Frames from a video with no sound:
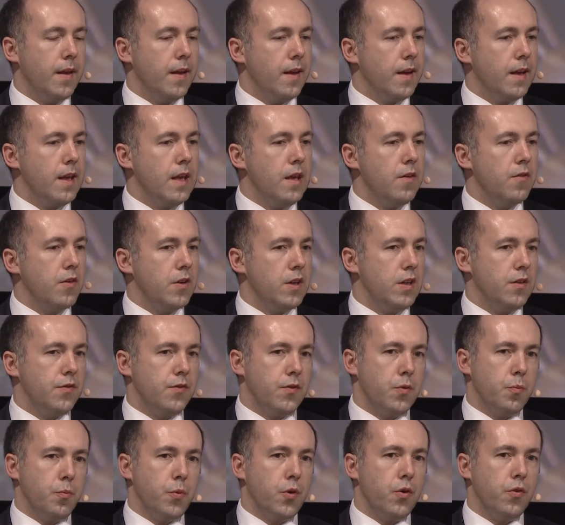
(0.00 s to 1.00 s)
even
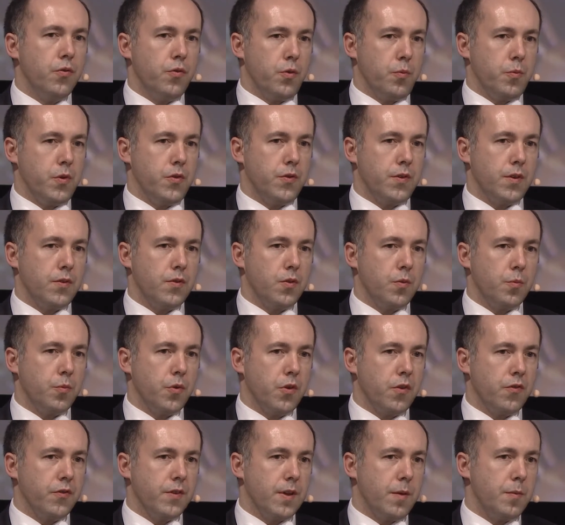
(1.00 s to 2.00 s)
if the performance at some
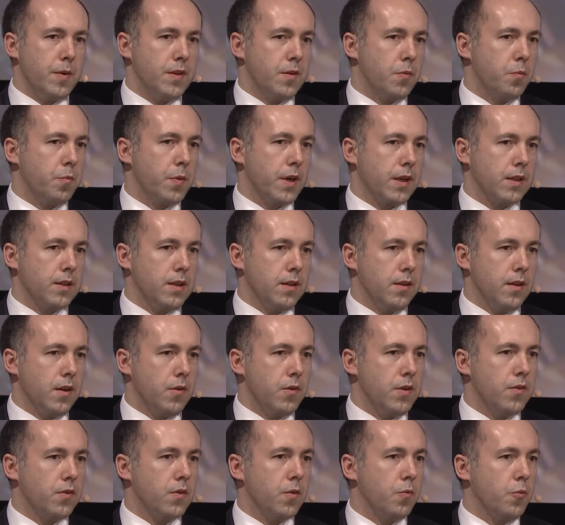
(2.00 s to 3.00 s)
point of time is impacted,
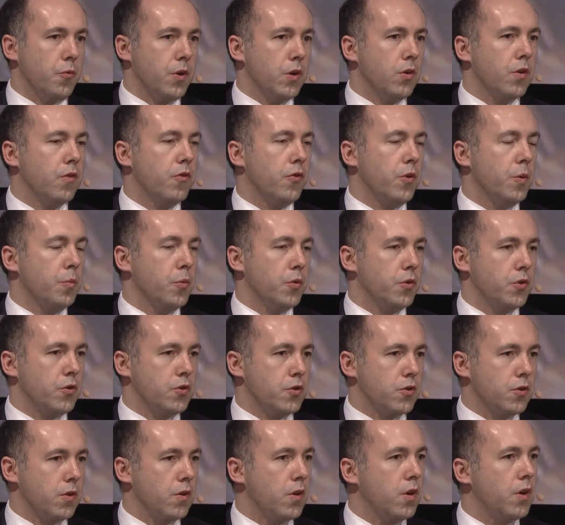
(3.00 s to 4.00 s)
there is some recovery
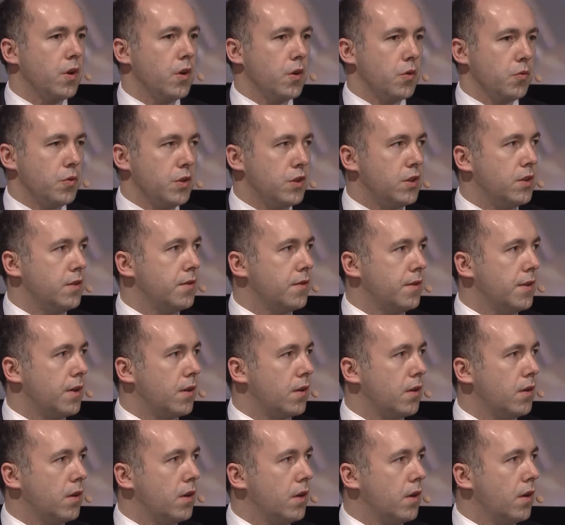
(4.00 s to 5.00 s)
potential which is
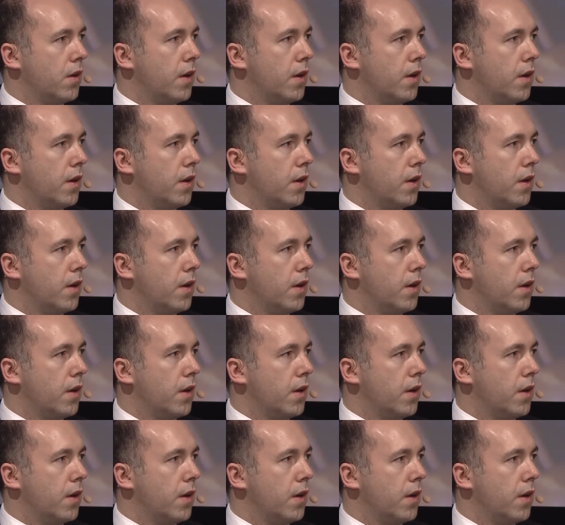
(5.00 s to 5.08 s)
there.